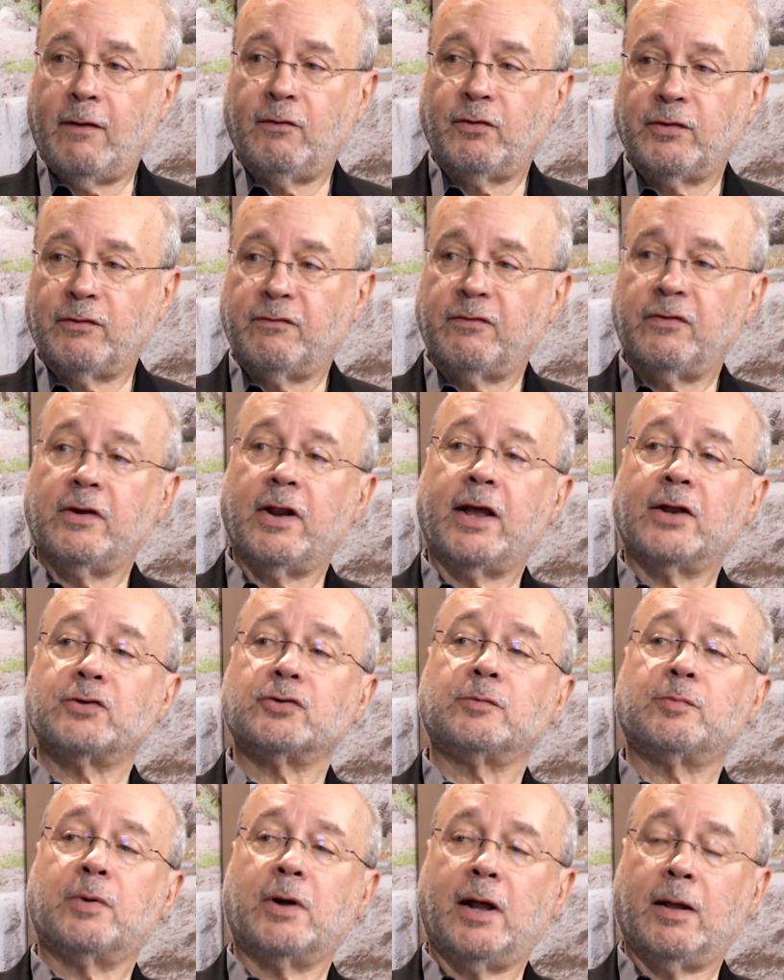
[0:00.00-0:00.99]
some financial
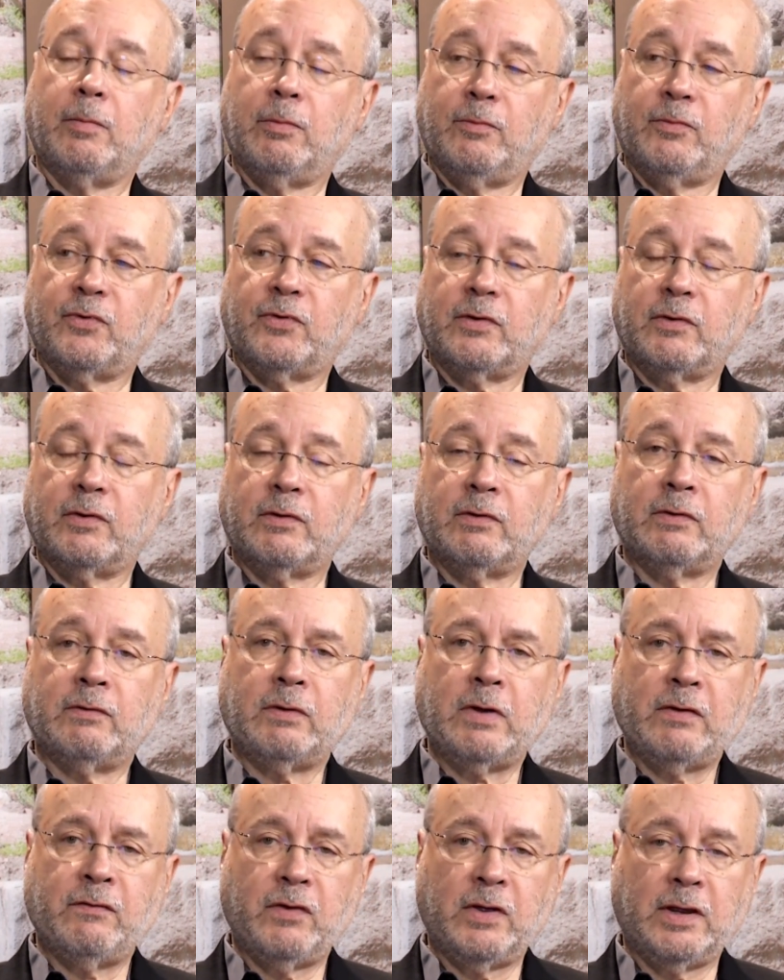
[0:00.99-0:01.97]
problems
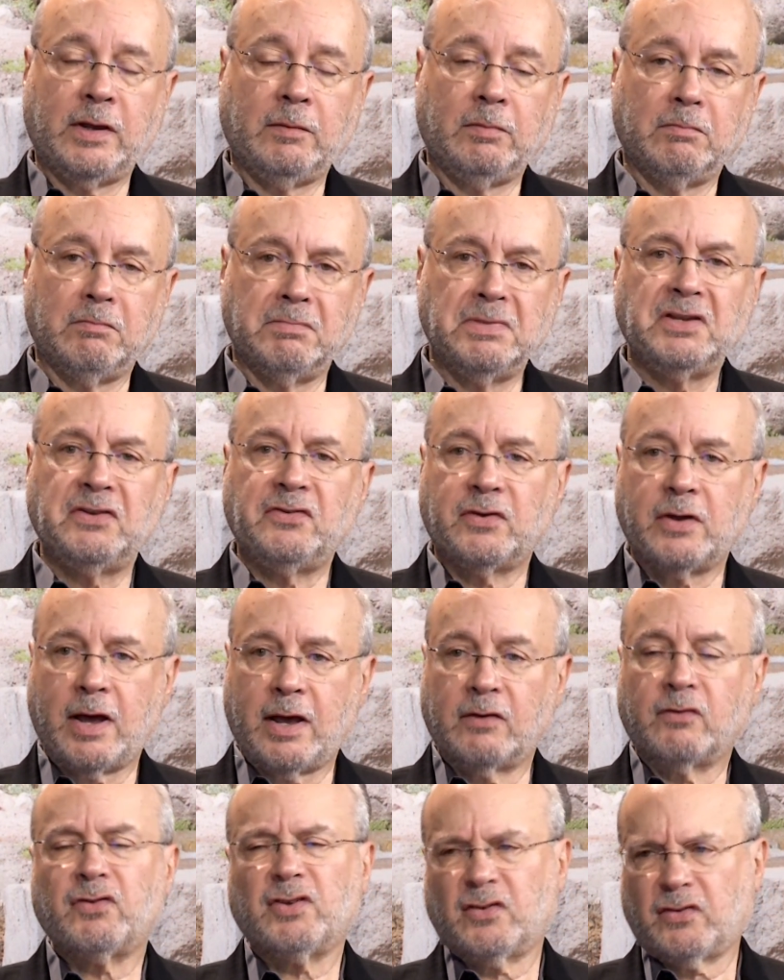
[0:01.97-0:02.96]
of a
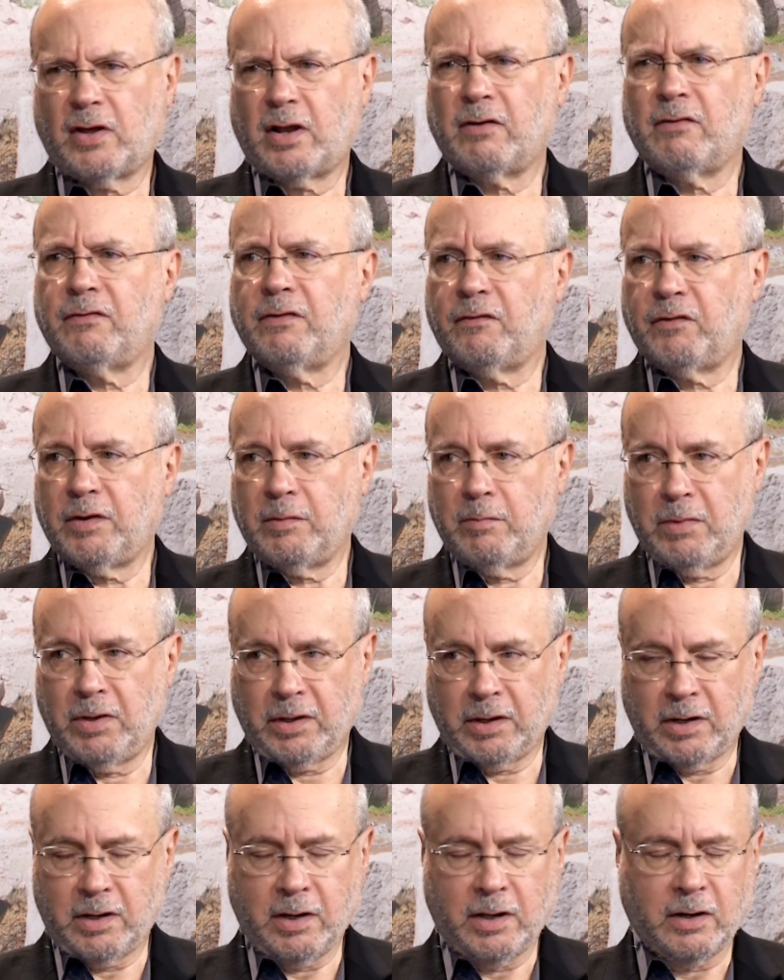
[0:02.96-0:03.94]
mid-sized $650
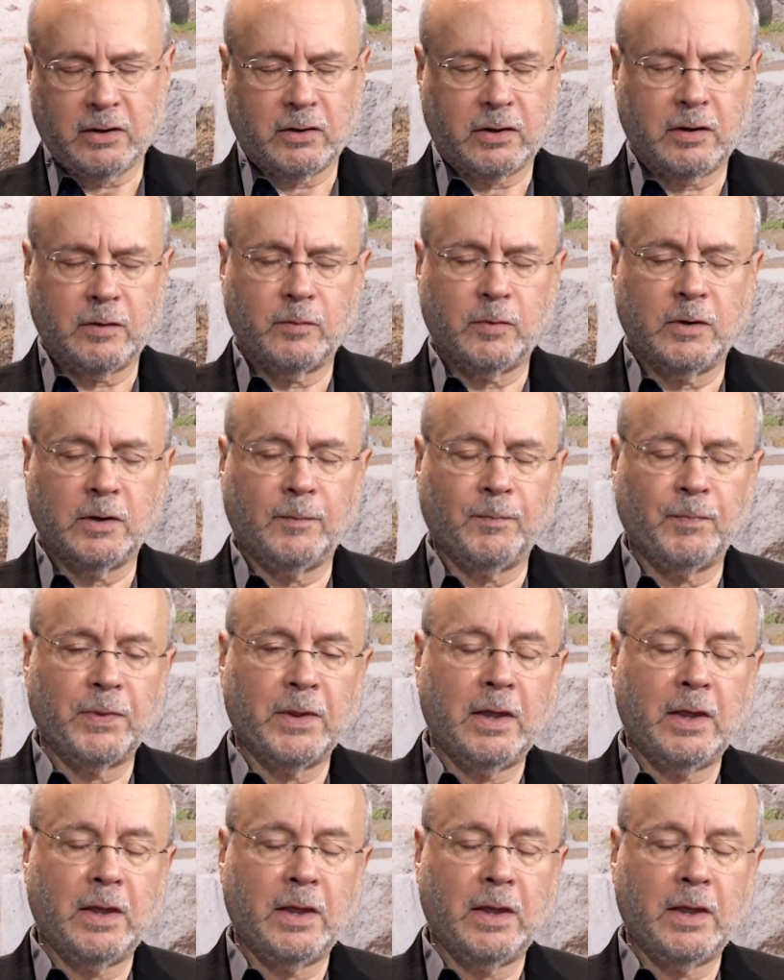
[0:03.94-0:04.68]
million company